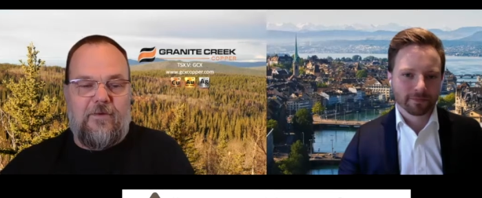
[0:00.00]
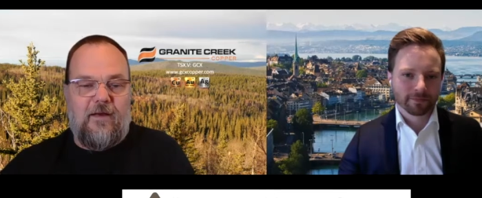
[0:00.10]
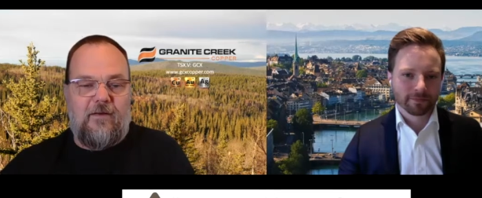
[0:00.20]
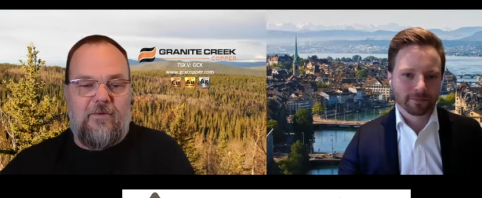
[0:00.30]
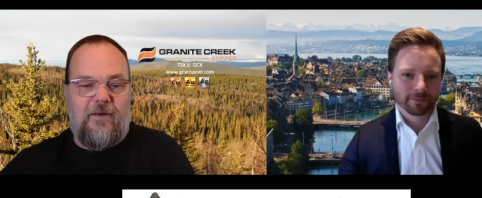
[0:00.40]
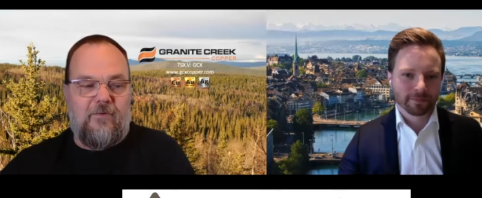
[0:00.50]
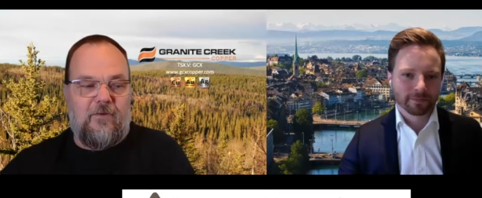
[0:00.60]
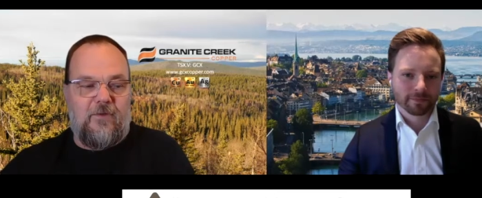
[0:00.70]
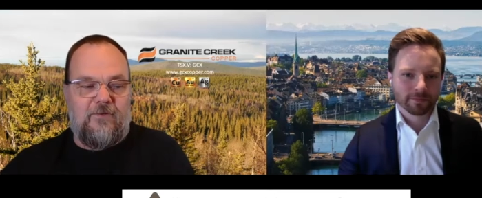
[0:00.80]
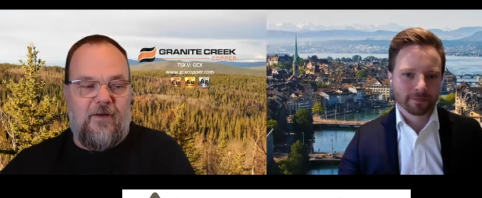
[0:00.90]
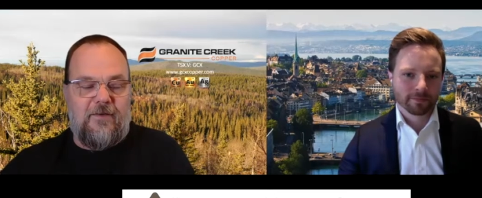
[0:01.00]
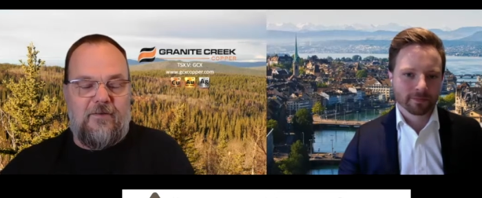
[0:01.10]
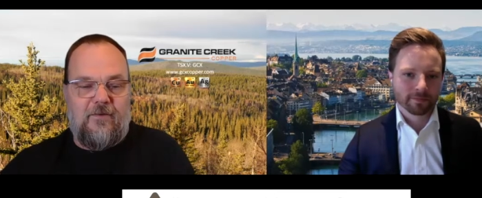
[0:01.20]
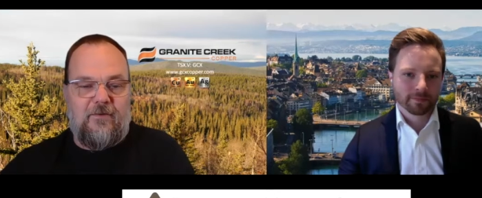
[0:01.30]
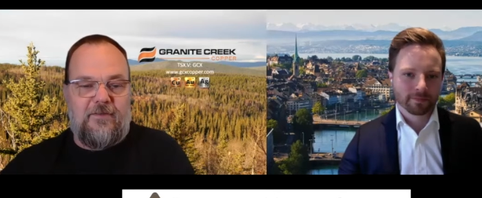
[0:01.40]
Speaker 1: of, of, what we're trying to
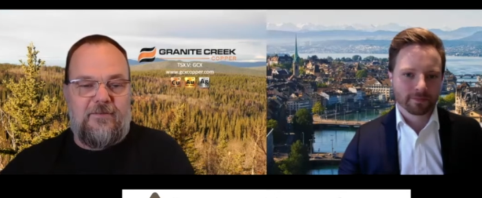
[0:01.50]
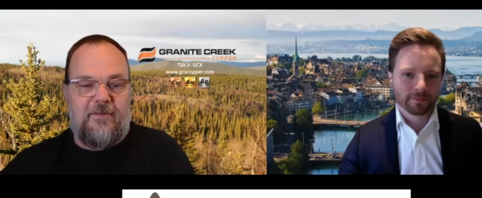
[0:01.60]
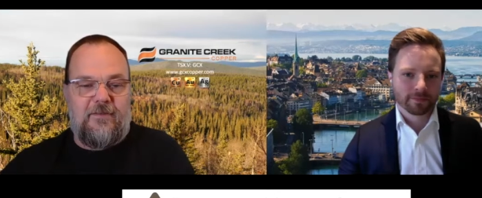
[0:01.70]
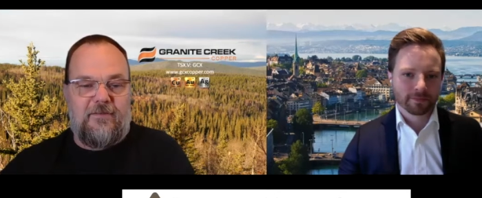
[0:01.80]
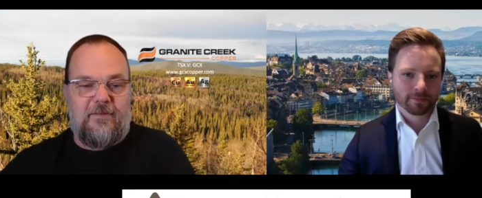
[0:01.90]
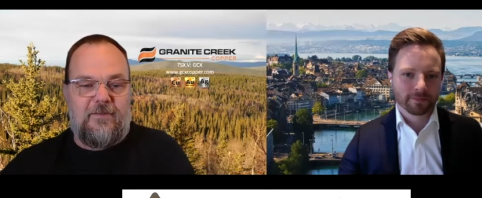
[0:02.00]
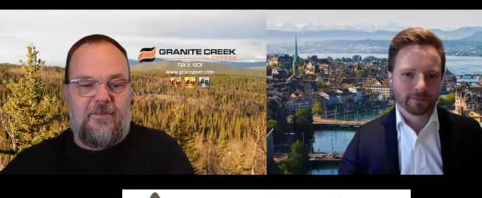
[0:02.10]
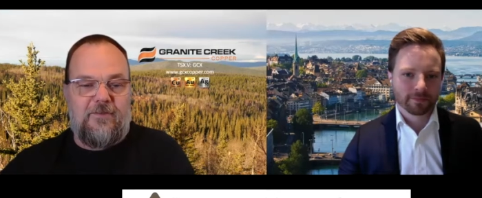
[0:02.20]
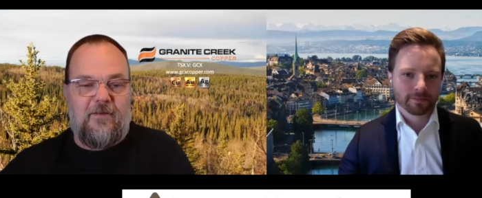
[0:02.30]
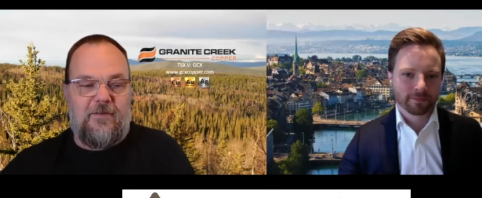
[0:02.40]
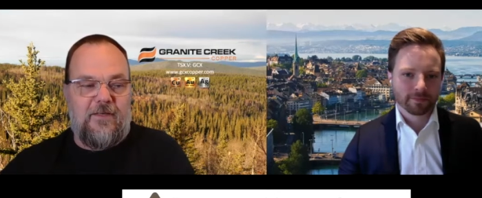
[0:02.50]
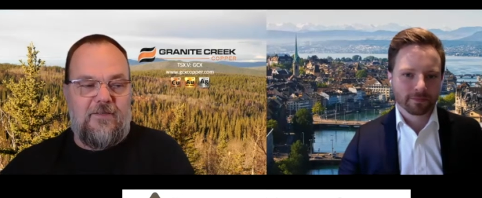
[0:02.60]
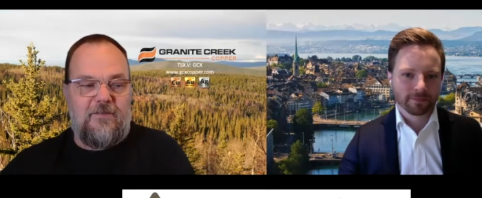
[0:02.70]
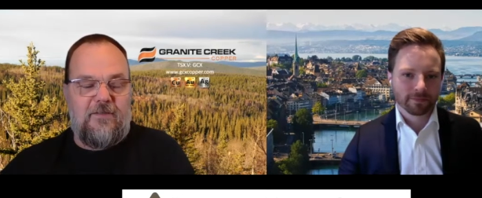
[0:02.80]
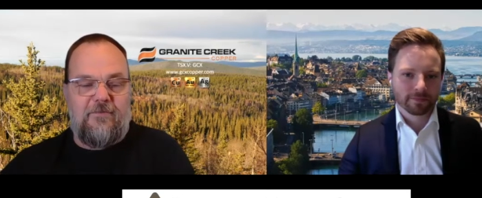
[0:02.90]
do is, is a
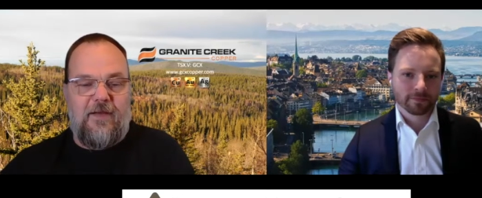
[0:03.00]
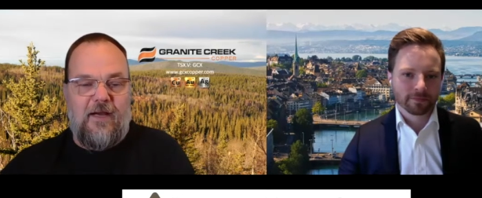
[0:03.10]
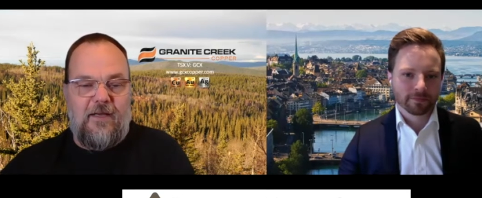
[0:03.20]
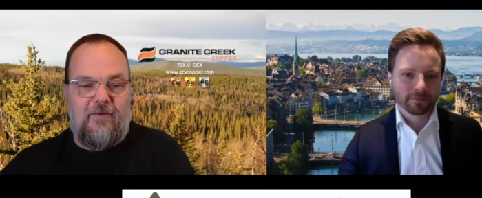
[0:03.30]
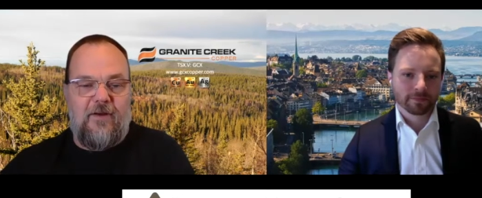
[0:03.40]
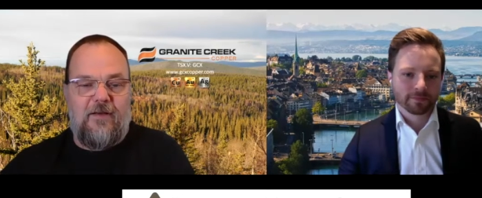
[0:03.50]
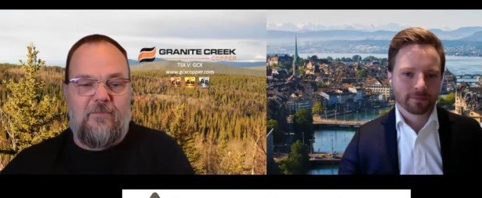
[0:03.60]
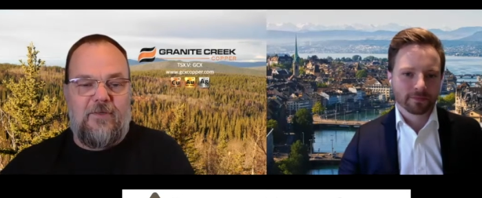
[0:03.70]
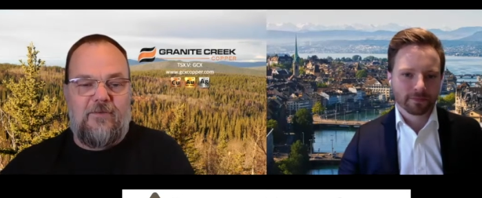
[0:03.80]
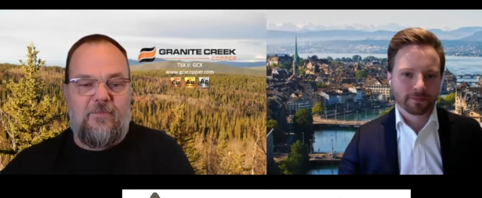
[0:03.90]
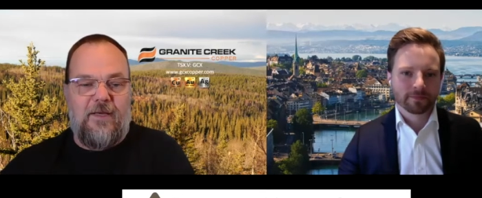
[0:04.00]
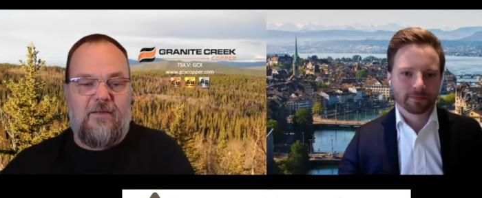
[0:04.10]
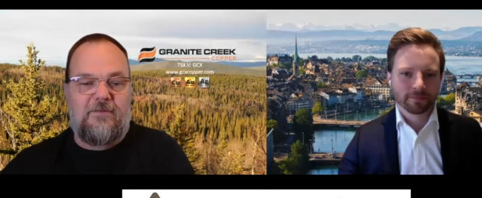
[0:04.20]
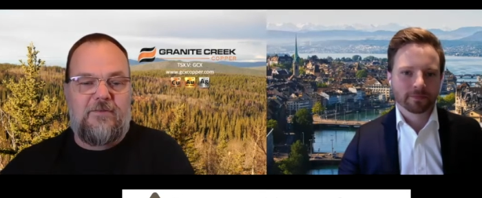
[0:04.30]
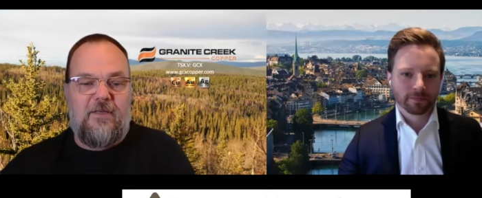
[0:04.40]
consolidation of the high grade Minto
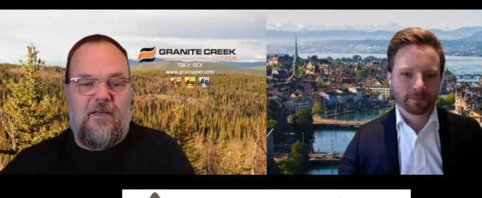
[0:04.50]
belt,